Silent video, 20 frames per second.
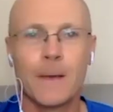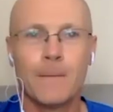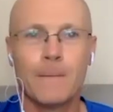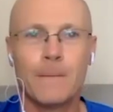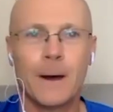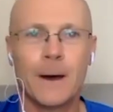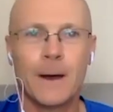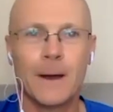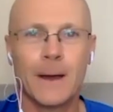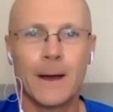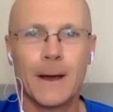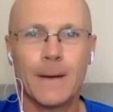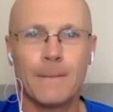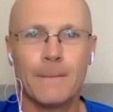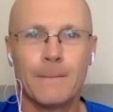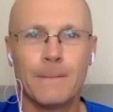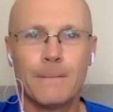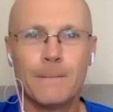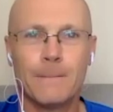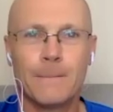But, uh,
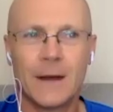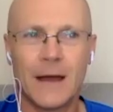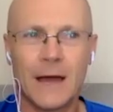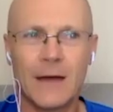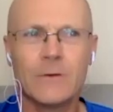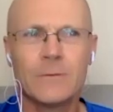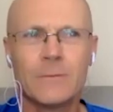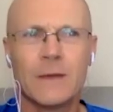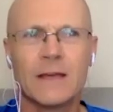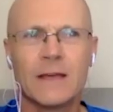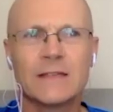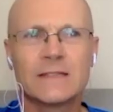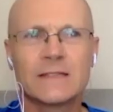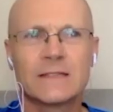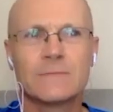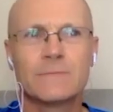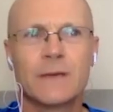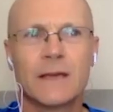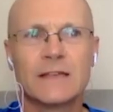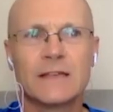but I would make,
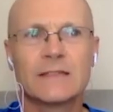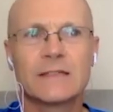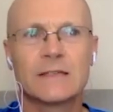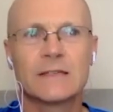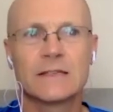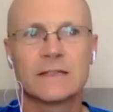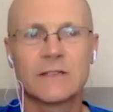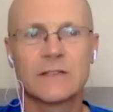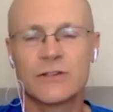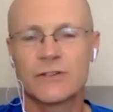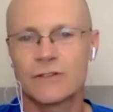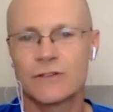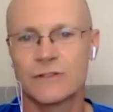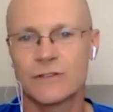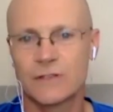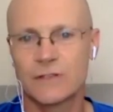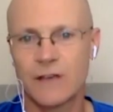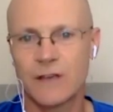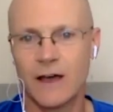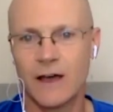base the decisions